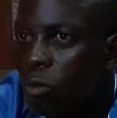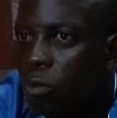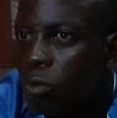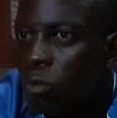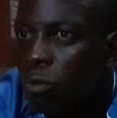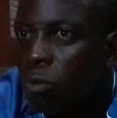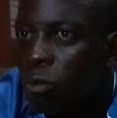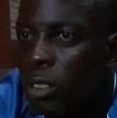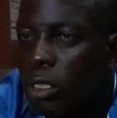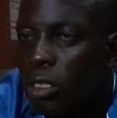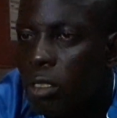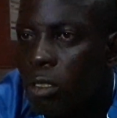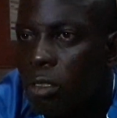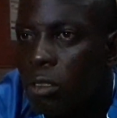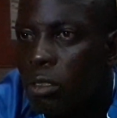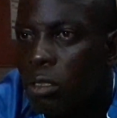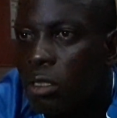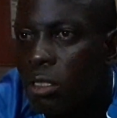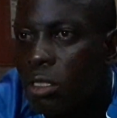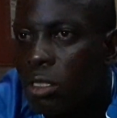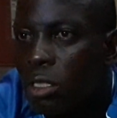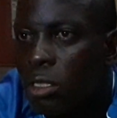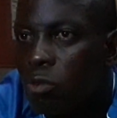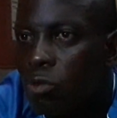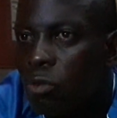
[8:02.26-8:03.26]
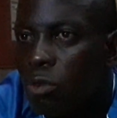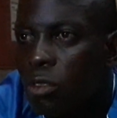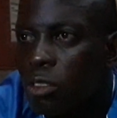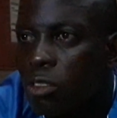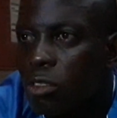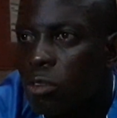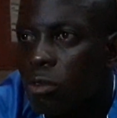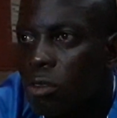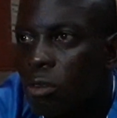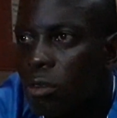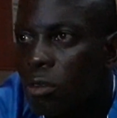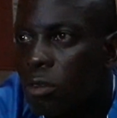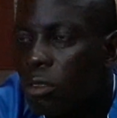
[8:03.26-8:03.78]
Well, the
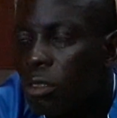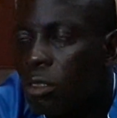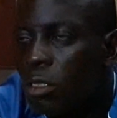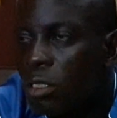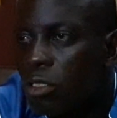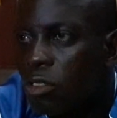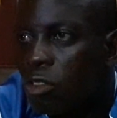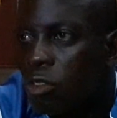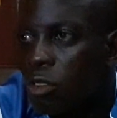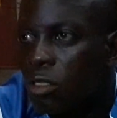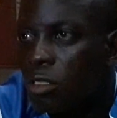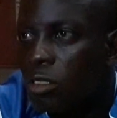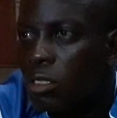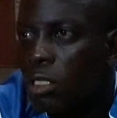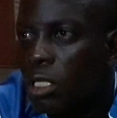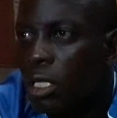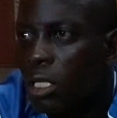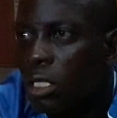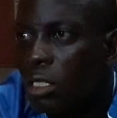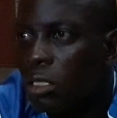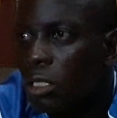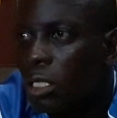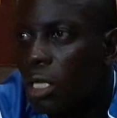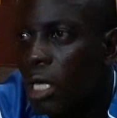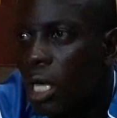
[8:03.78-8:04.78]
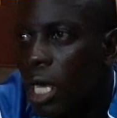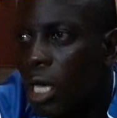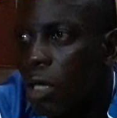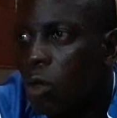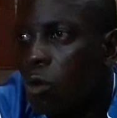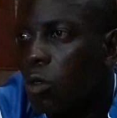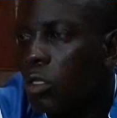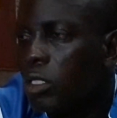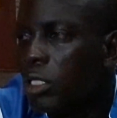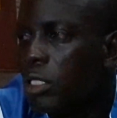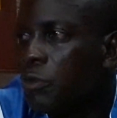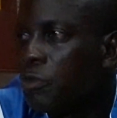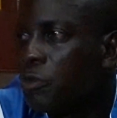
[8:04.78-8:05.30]
situation is such that I
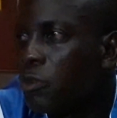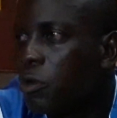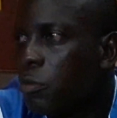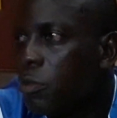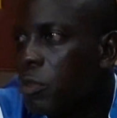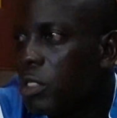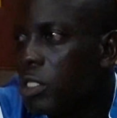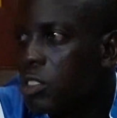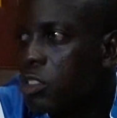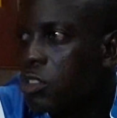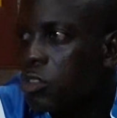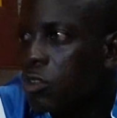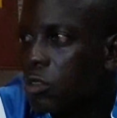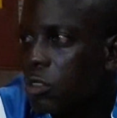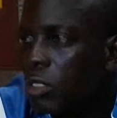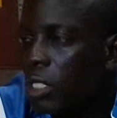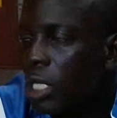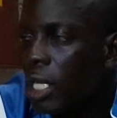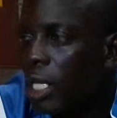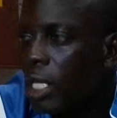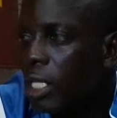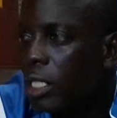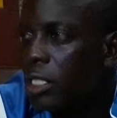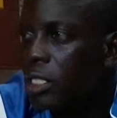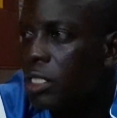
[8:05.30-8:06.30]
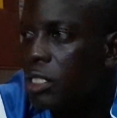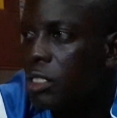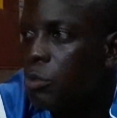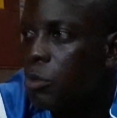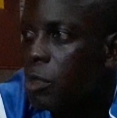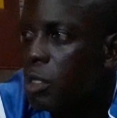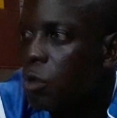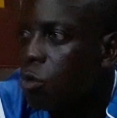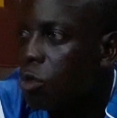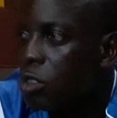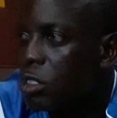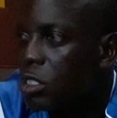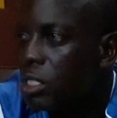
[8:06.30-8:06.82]
got information that Alex
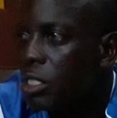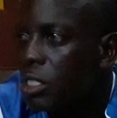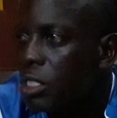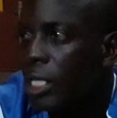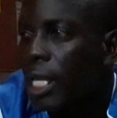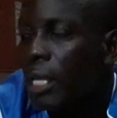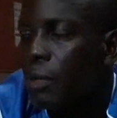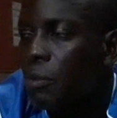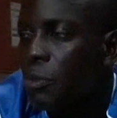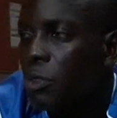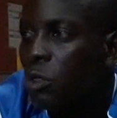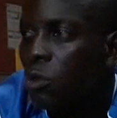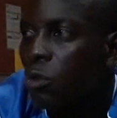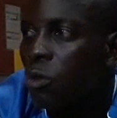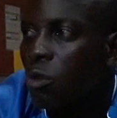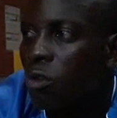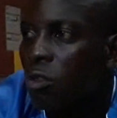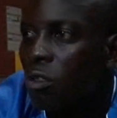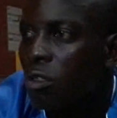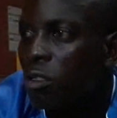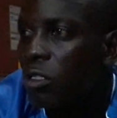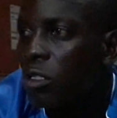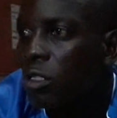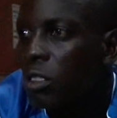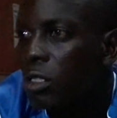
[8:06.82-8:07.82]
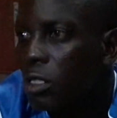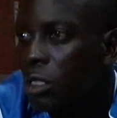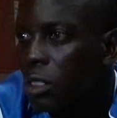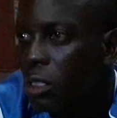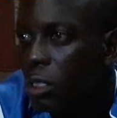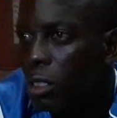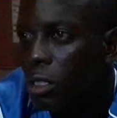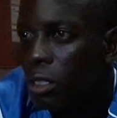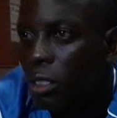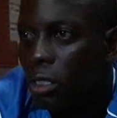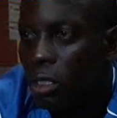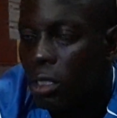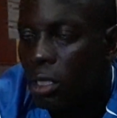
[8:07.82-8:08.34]
Nimler was in Liberia,
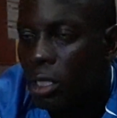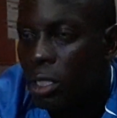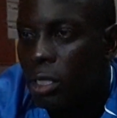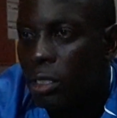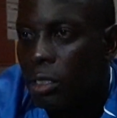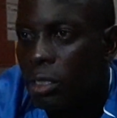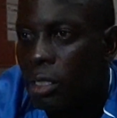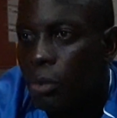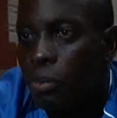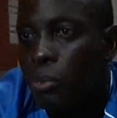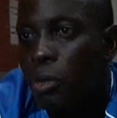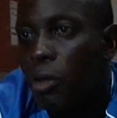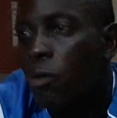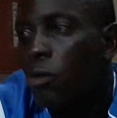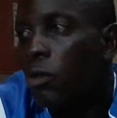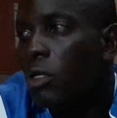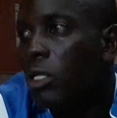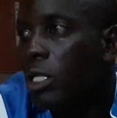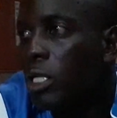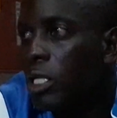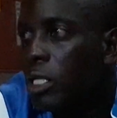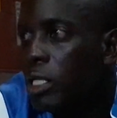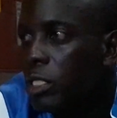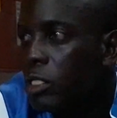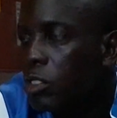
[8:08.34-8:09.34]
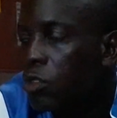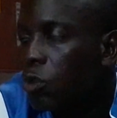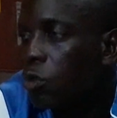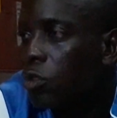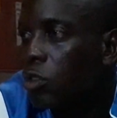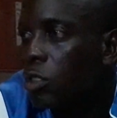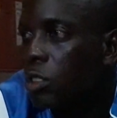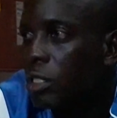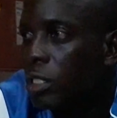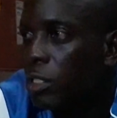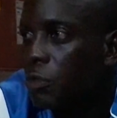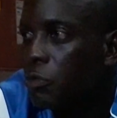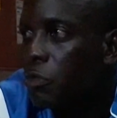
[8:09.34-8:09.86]
and apparently he's on
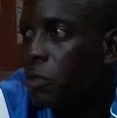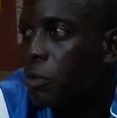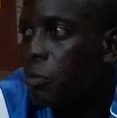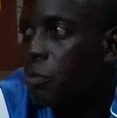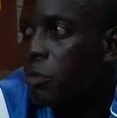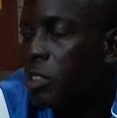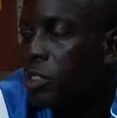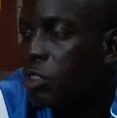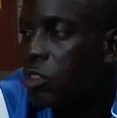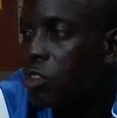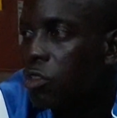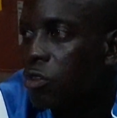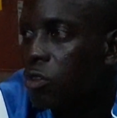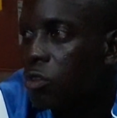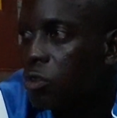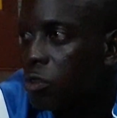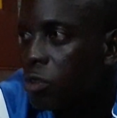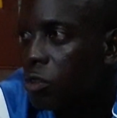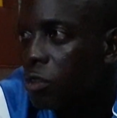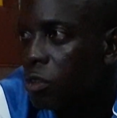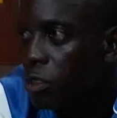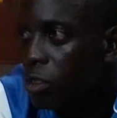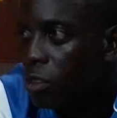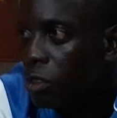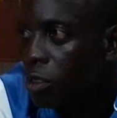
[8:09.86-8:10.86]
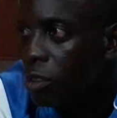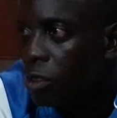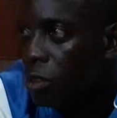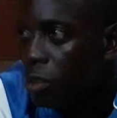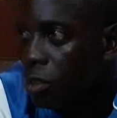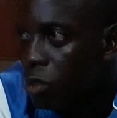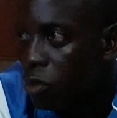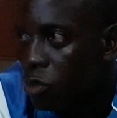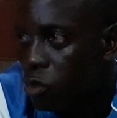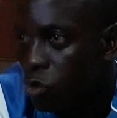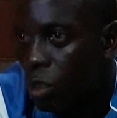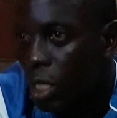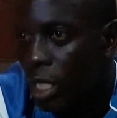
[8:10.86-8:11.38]
a different mission.
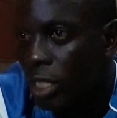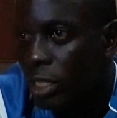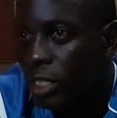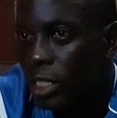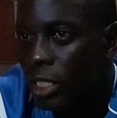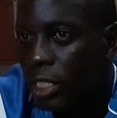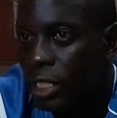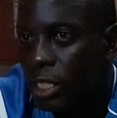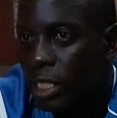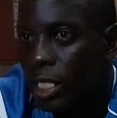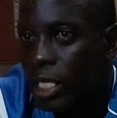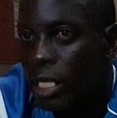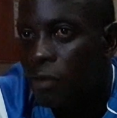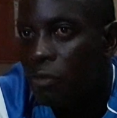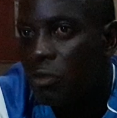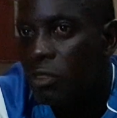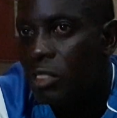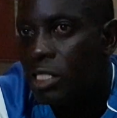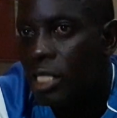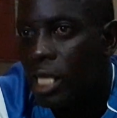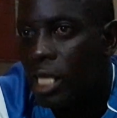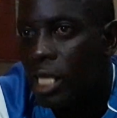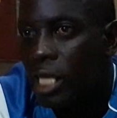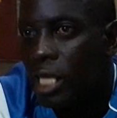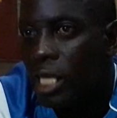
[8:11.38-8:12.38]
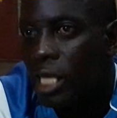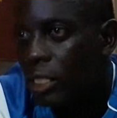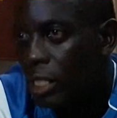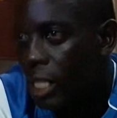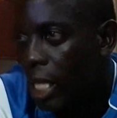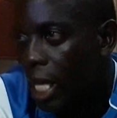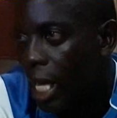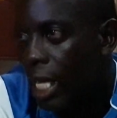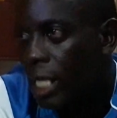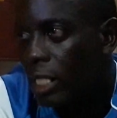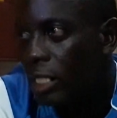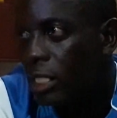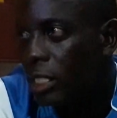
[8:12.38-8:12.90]
So I think if he's
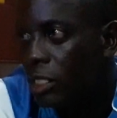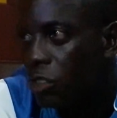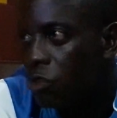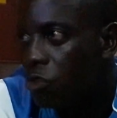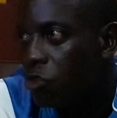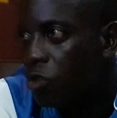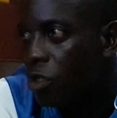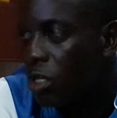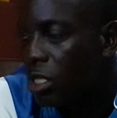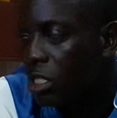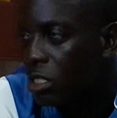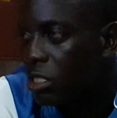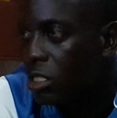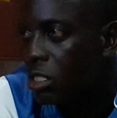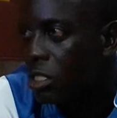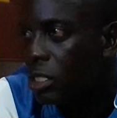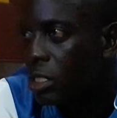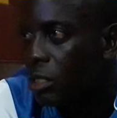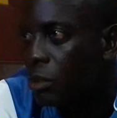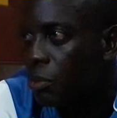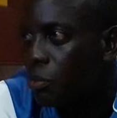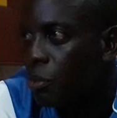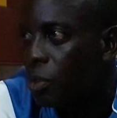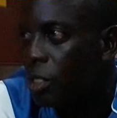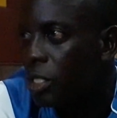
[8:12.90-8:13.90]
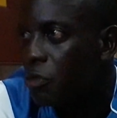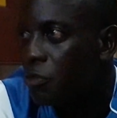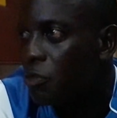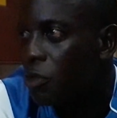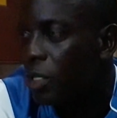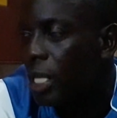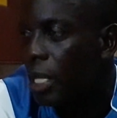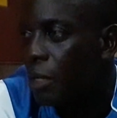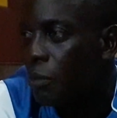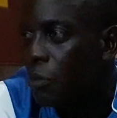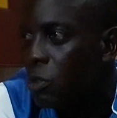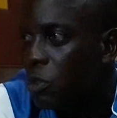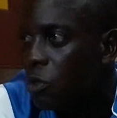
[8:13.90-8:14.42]
had interest in playing for
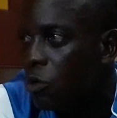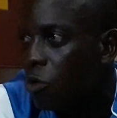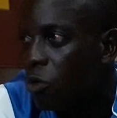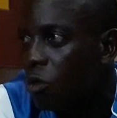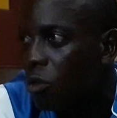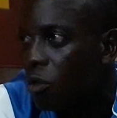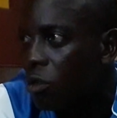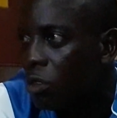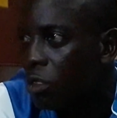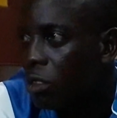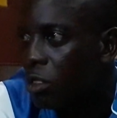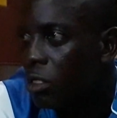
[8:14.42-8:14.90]
Liberia,